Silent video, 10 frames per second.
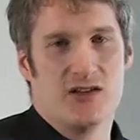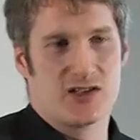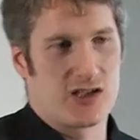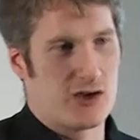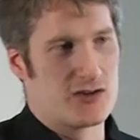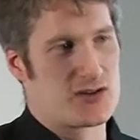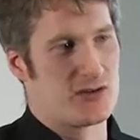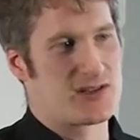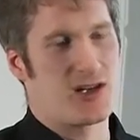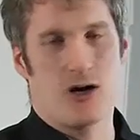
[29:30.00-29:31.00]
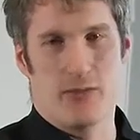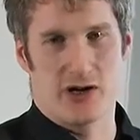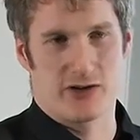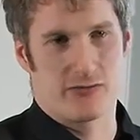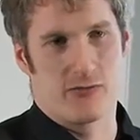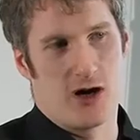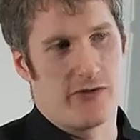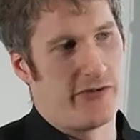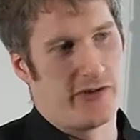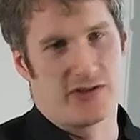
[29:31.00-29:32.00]
to go to a Starbucks
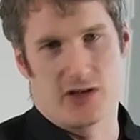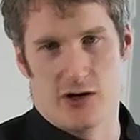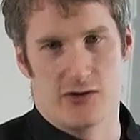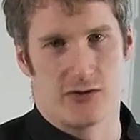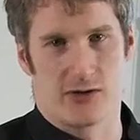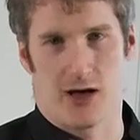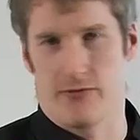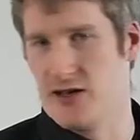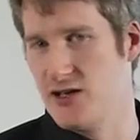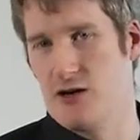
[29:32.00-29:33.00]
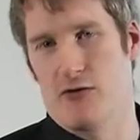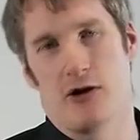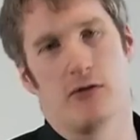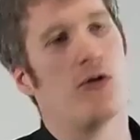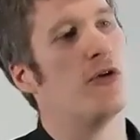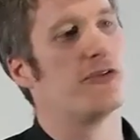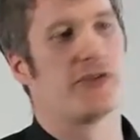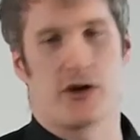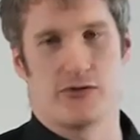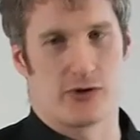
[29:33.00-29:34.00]
rather than to go to a Caffè Nero or to
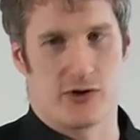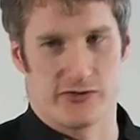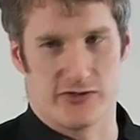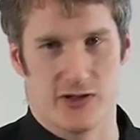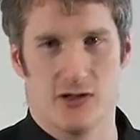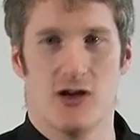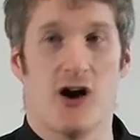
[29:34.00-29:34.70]
go to a Costa.